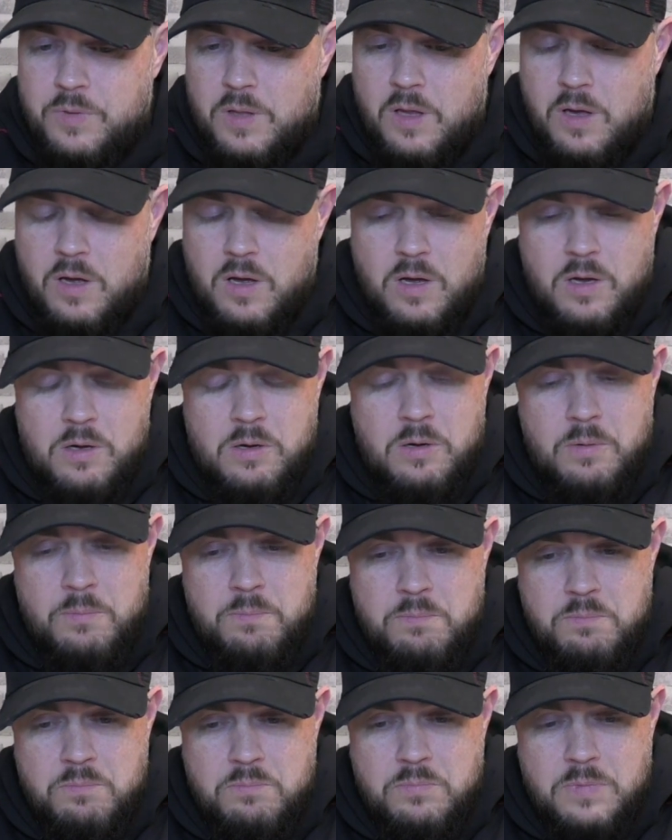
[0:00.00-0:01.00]

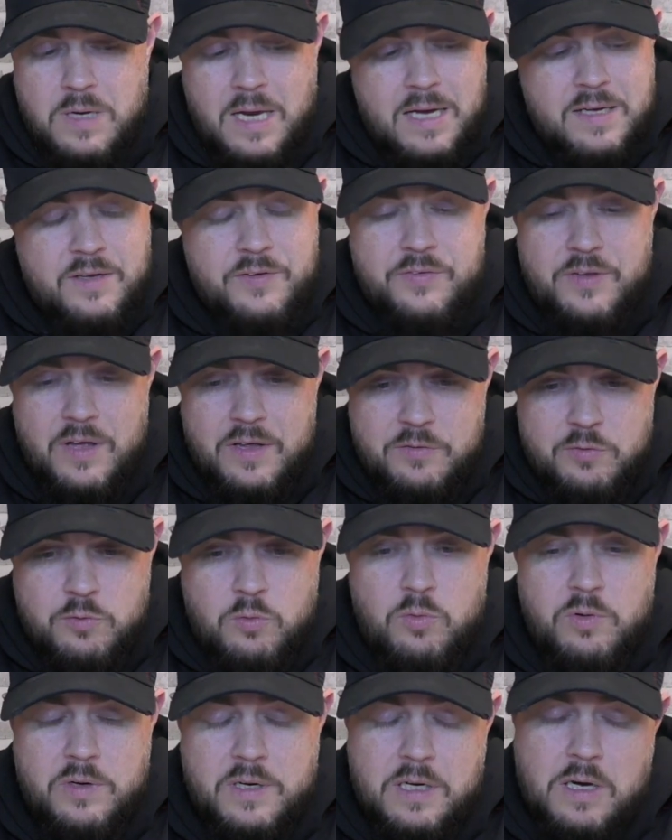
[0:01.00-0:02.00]
Lacazette
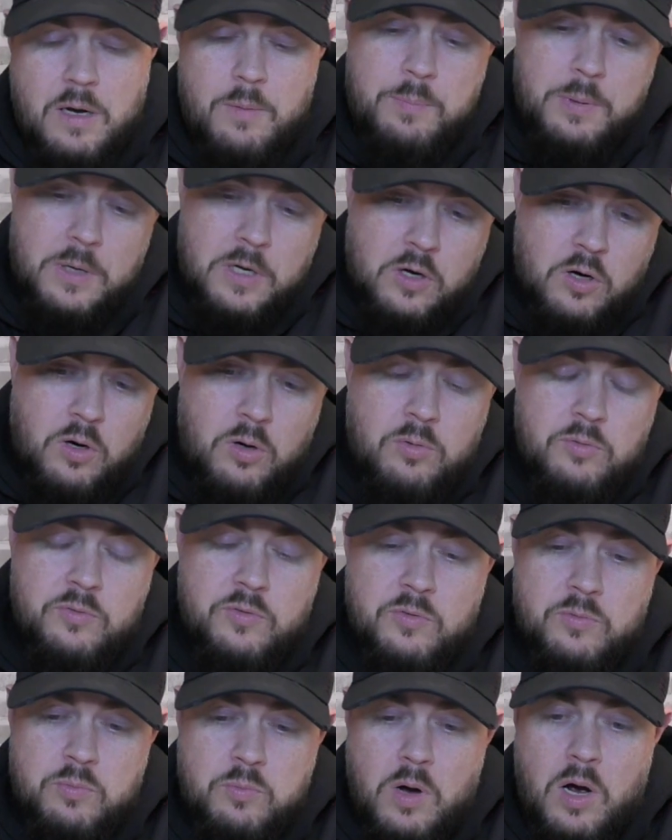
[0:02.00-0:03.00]
scoring a couple of goals
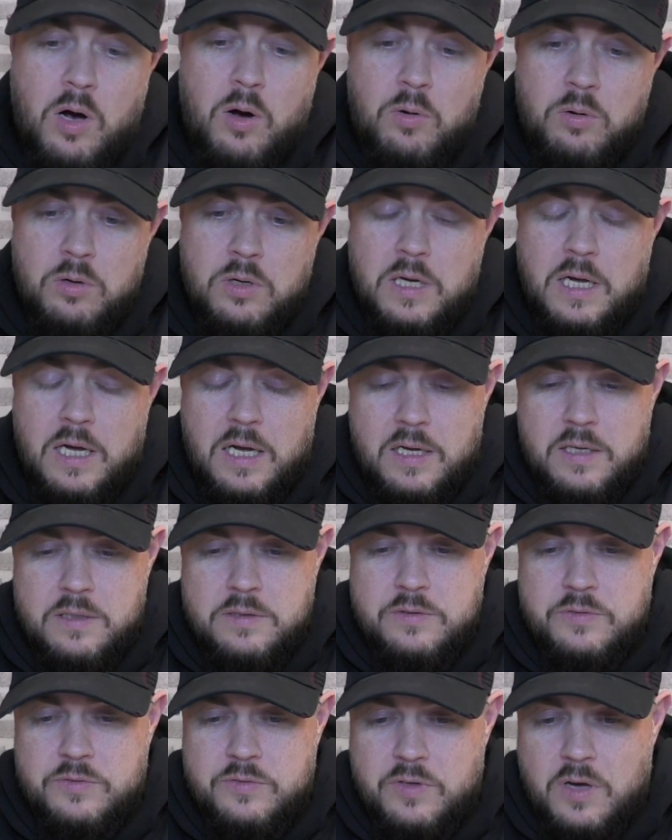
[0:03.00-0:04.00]
as well.
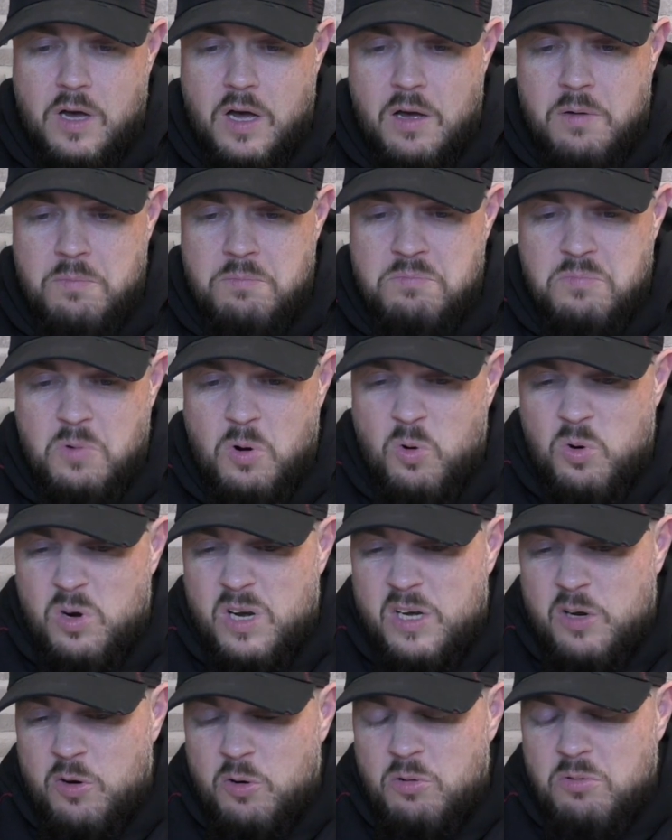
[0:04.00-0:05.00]
And all
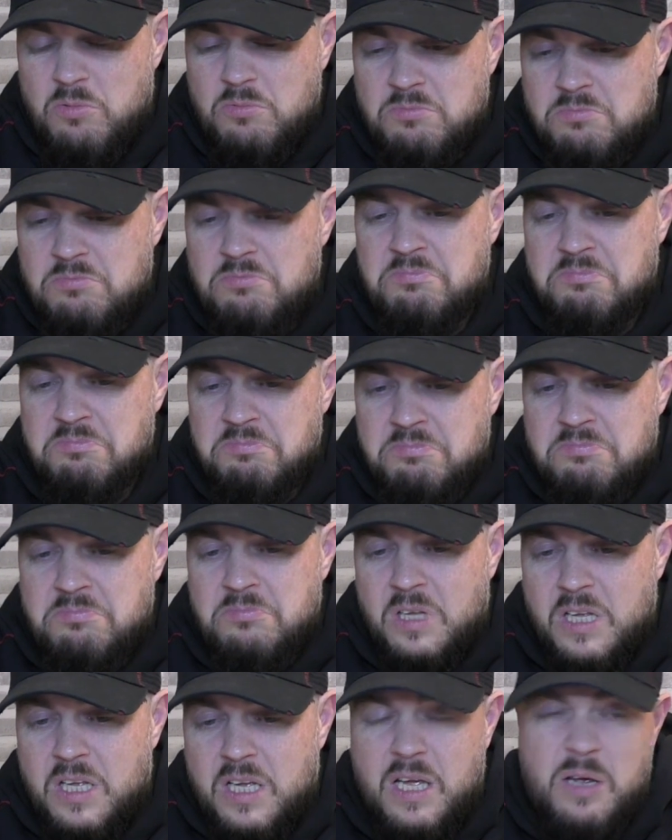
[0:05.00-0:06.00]
in all,
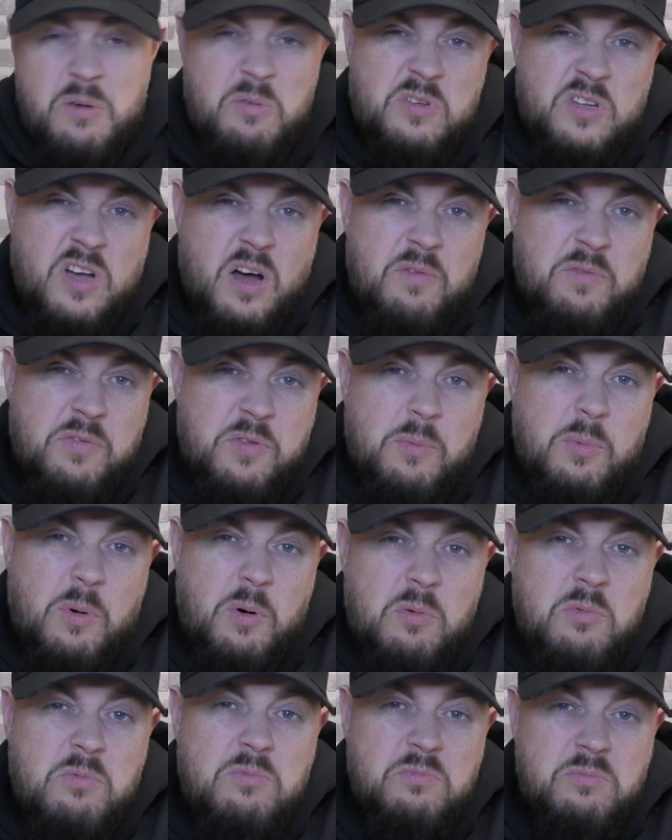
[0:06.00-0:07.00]
it was
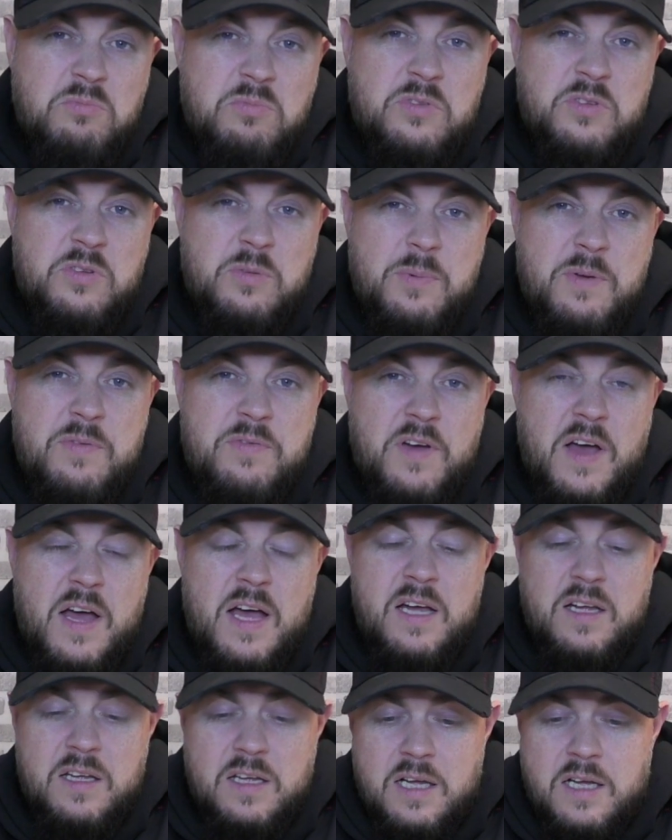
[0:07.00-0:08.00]
comfortable, to be
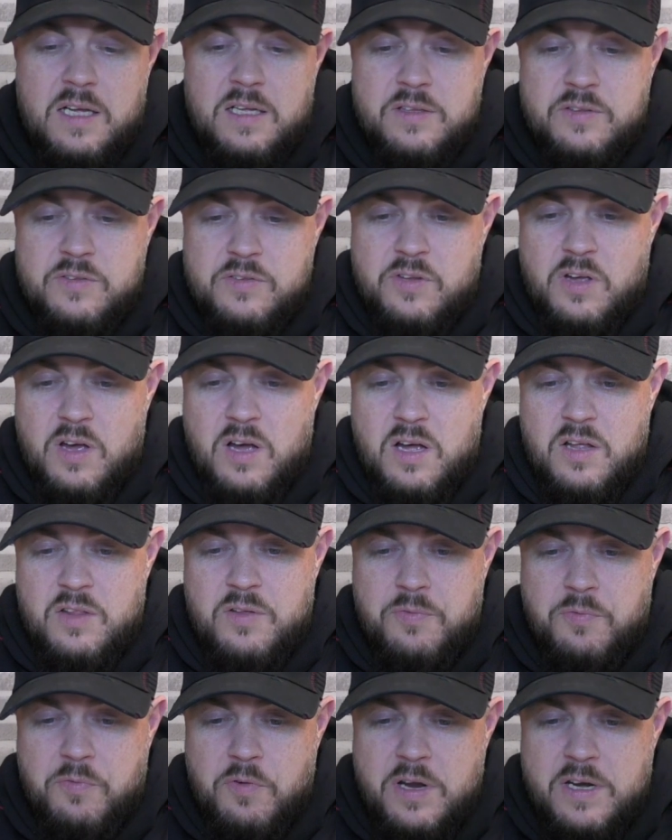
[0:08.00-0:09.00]
fair. And
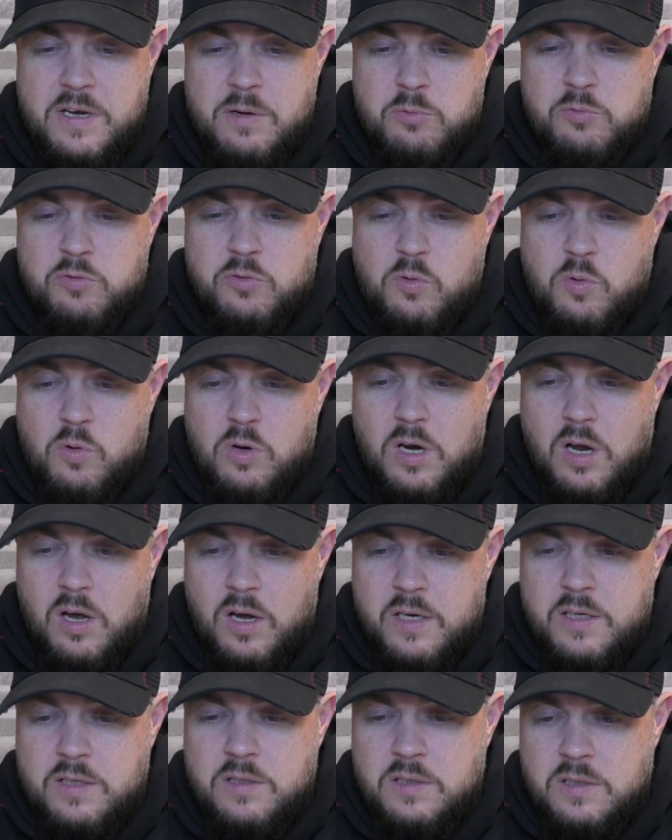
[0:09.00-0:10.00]
the 3-0
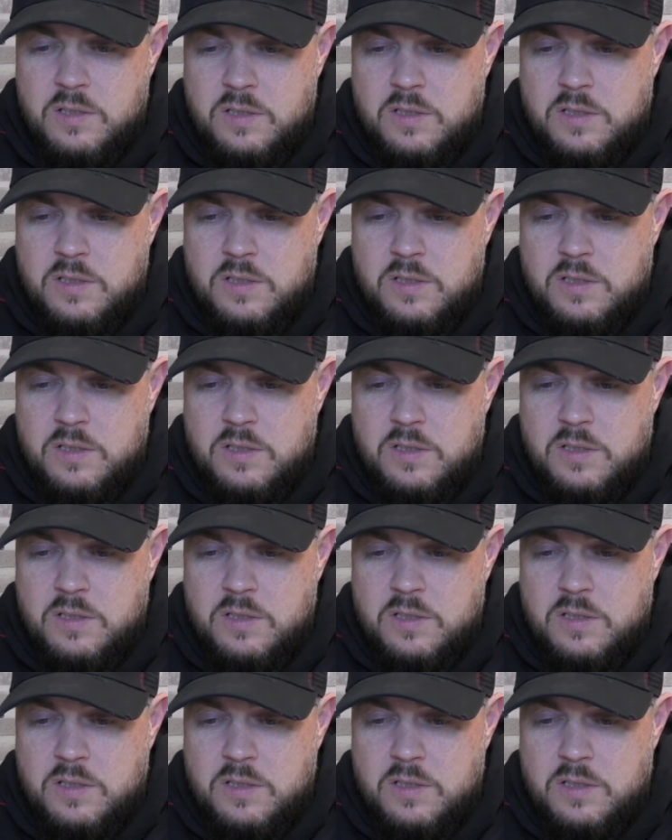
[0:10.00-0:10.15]
scoreline